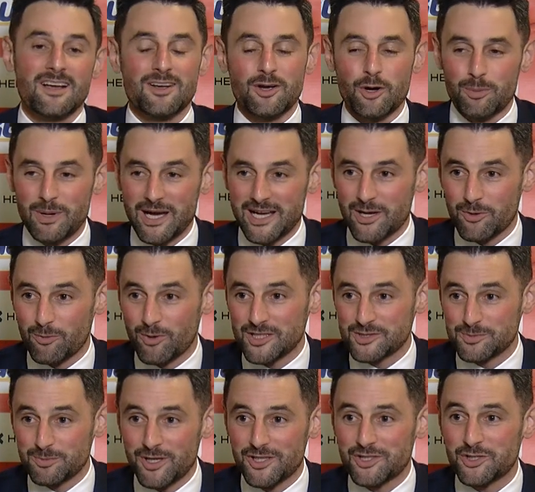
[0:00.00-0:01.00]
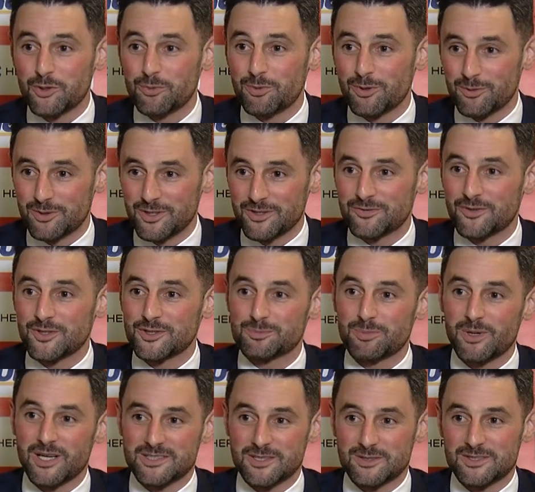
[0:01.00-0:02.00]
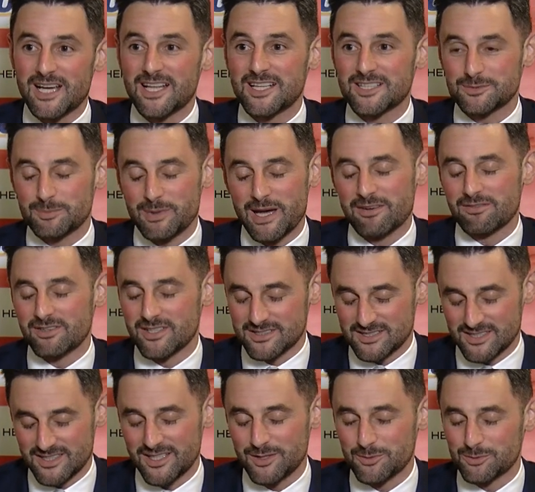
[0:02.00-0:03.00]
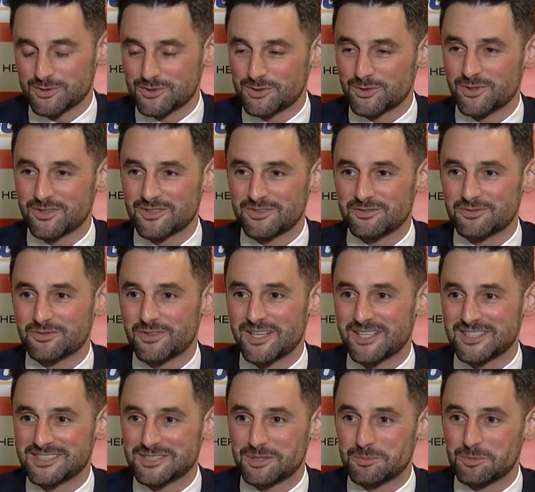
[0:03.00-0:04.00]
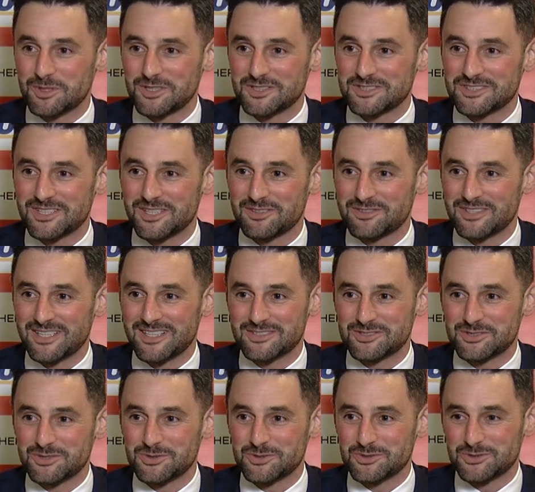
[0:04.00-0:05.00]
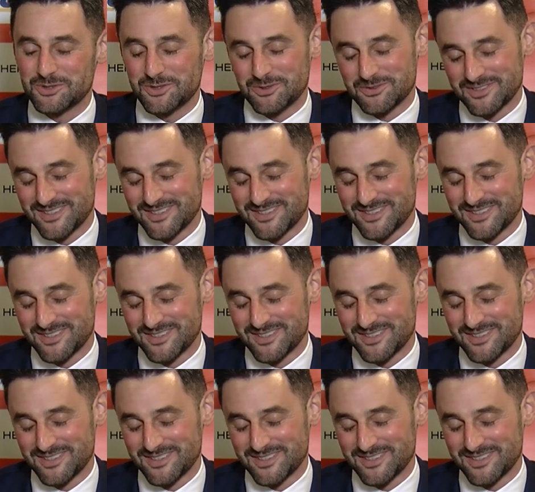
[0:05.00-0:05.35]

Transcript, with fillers: Go back and watch Mark Cuban when he first bought the Dallas Mavericks, and he was doing very similar stuff there, too, so...